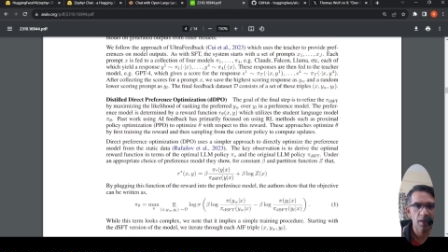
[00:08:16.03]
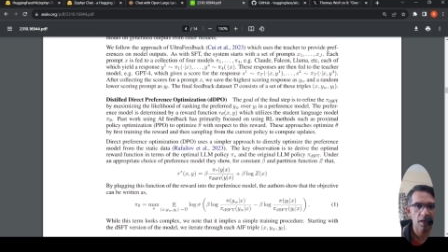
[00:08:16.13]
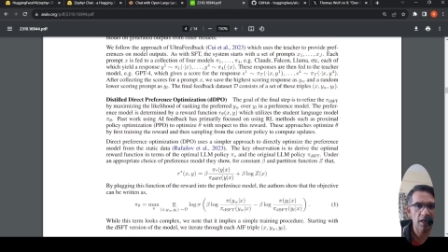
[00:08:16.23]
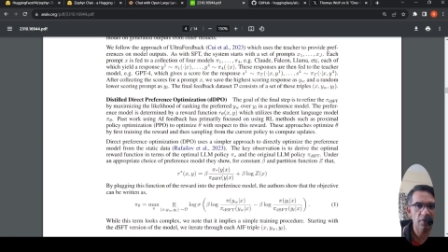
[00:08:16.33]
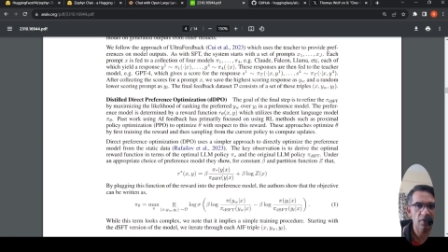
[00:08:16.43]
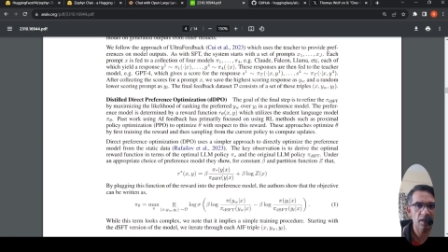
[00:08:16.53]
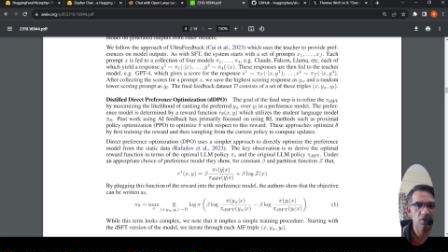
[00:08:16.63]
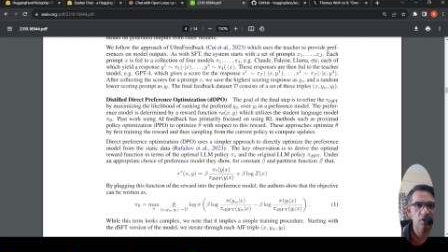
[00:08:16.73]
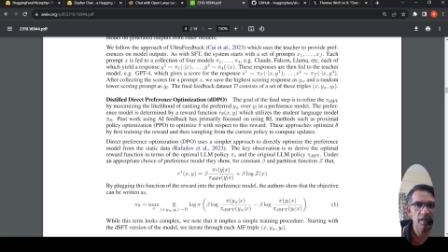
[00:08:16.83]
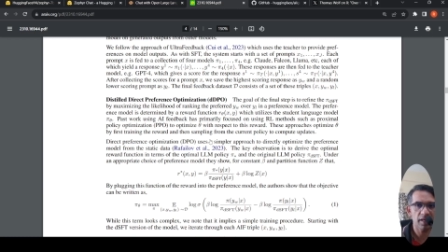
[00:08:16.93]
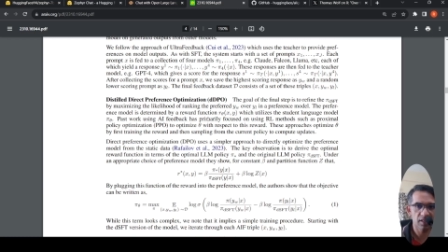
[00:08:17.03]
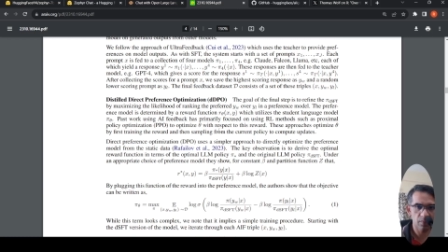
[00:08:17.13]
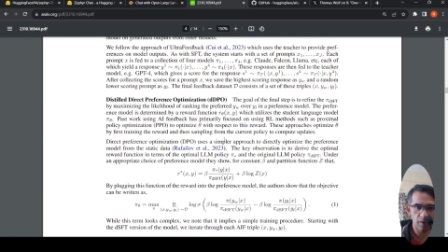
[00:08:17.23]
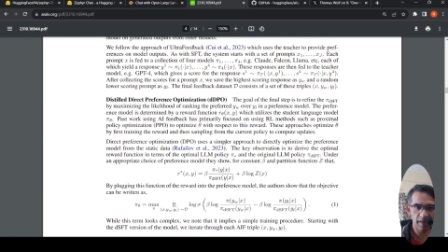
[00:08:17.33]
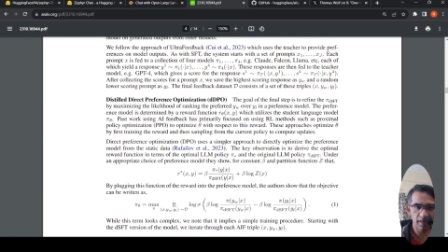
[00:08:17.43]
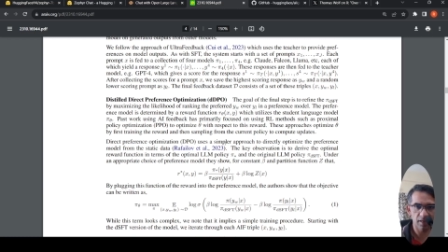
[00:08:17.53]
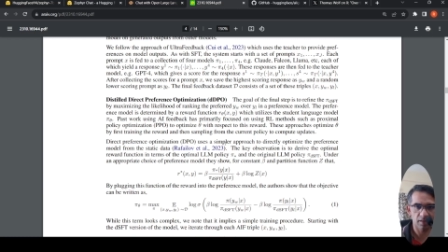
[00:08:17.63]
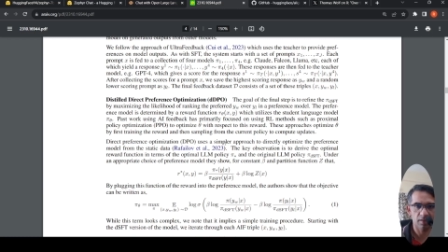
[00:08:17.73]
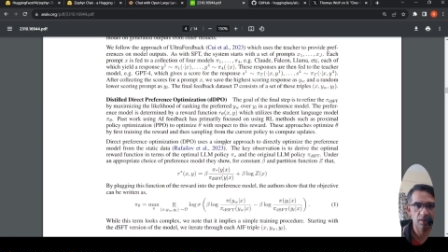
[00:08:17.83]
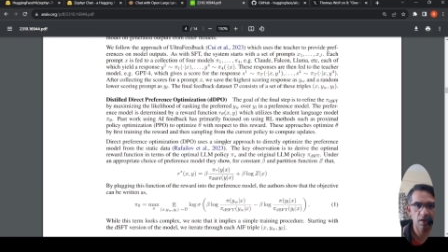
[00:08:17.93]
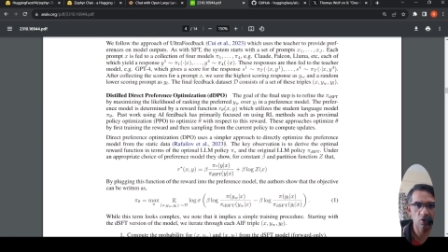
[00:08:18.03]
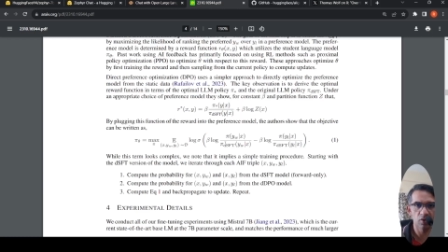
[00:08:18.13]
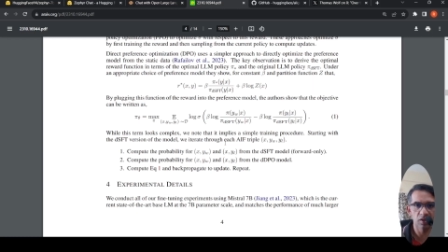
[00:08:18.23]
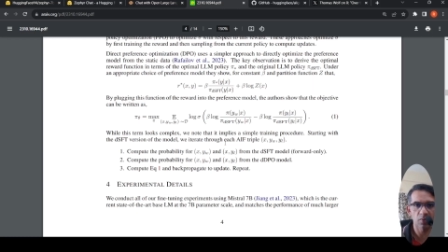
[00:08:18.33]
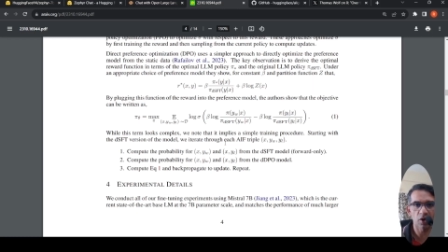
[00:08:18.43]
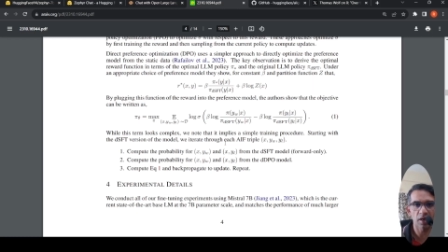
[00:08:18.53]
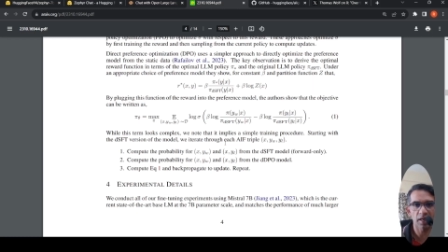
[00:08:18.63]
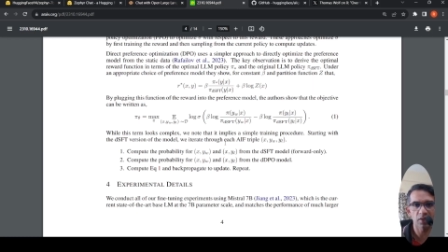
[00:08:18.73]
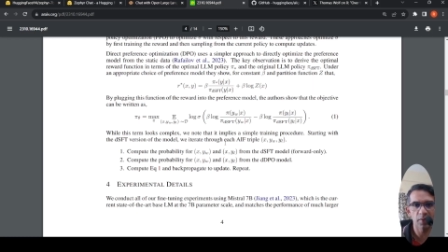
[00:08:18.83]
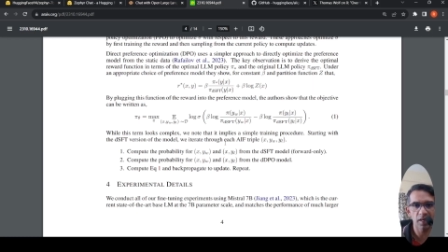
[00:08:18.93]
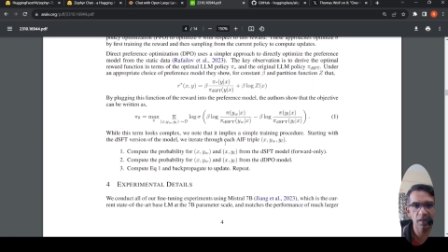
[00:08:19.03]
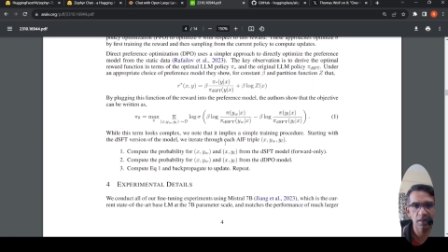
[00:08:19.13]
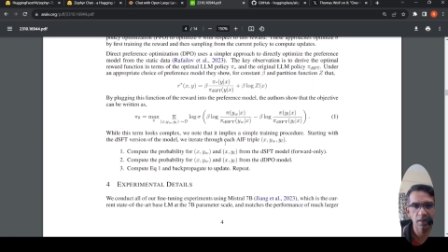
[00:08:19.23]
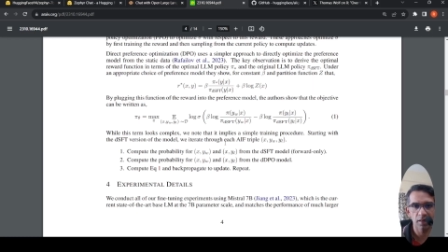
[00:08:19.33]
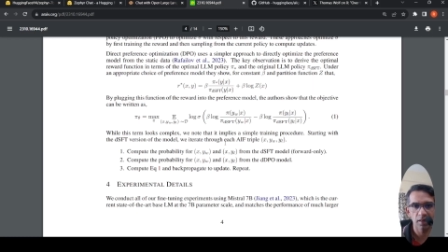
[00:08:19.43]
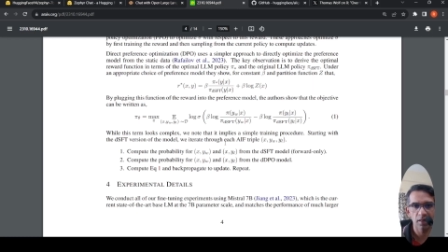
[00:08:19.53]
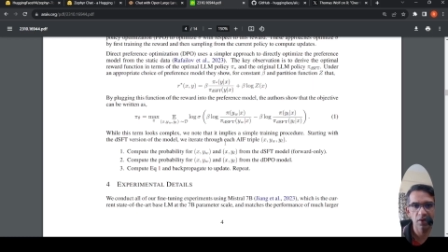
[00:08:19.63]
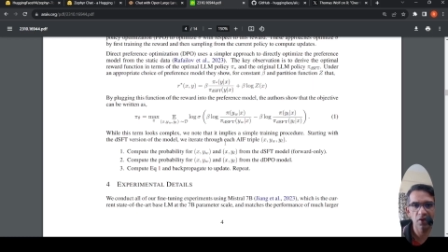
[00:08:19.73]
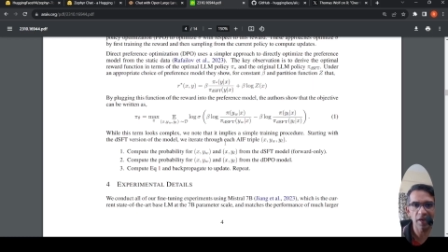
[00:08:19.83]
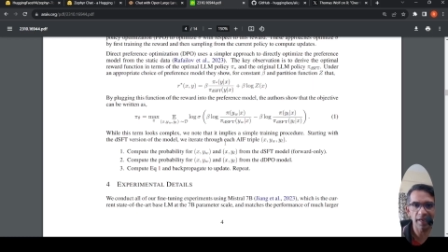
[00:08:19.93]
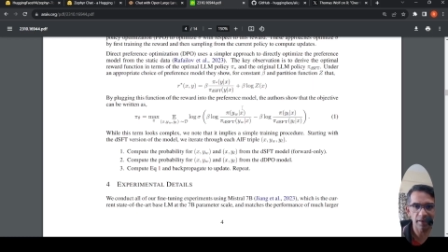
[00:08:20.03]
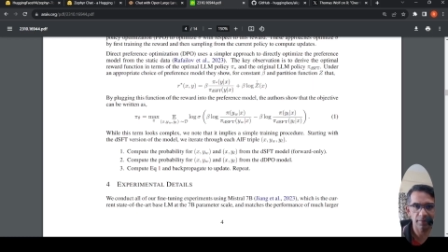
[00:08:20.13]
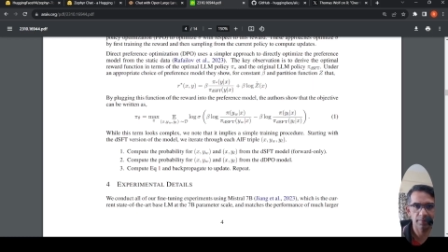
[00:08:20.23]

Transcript: I've actually explained how this model has been trained.